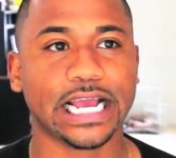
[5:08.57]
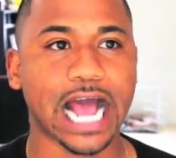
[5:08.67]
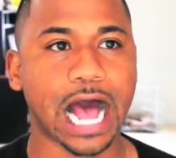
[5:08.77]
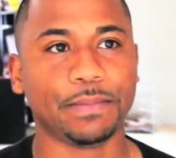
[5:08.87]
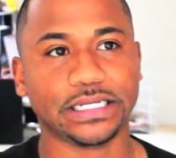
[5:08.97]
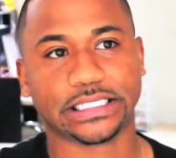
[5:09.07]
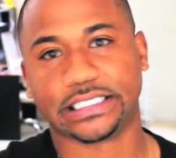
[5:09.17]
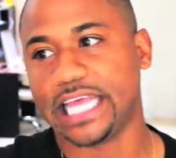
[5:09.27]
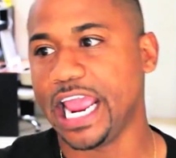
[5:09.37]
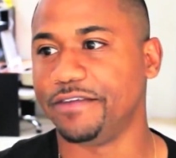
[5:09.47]
said commas
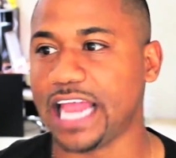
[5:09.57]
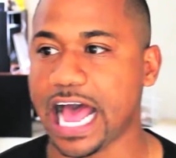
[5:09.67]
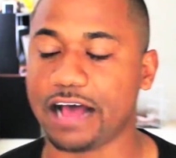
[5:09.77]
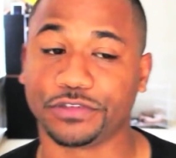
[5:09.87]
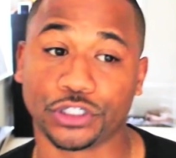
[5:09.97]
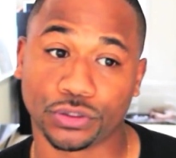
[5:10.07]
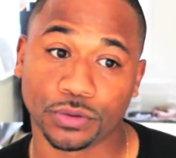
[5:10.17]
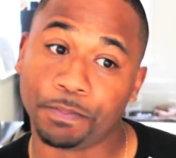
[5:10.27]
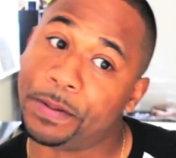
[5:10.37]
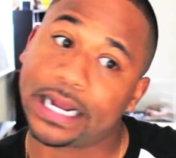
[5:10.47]
save lives,
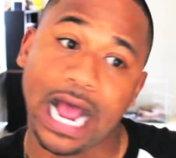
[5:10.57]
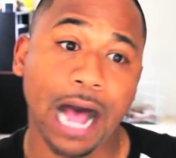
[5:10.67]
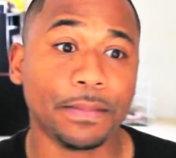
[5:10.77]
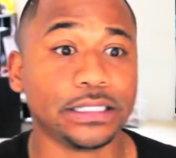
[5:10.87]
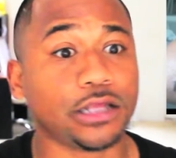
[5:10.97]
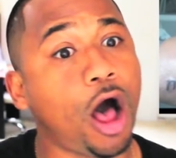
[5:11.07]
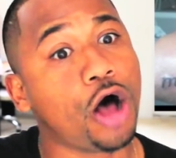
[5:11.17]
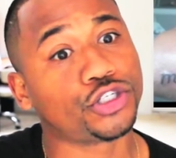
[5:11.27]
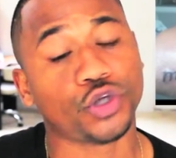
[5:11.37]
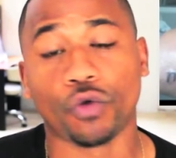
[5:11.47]
but commas
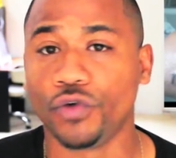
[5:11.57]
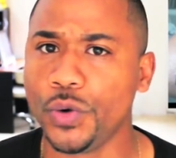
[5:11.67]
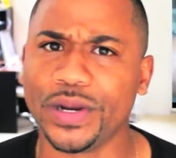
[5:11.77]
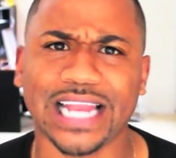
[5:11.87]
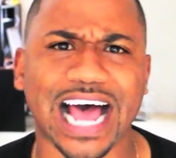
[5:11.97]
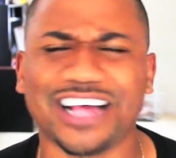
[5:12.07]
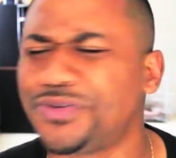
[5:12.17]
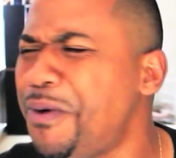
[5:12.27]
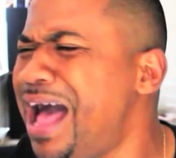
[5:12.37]
also ruin lives.